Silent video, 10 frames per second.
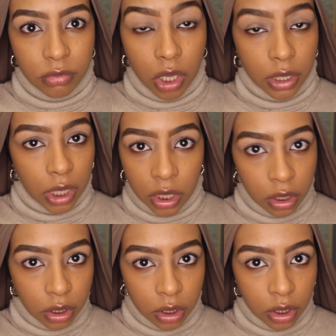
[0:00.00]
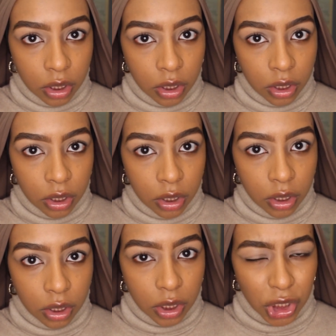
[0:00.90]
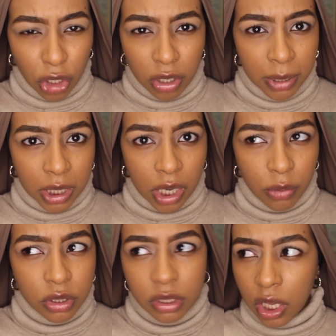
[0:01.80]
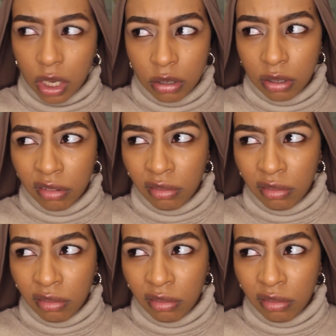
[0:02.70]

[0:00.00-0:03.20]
okay. You know what I mean? I was just like,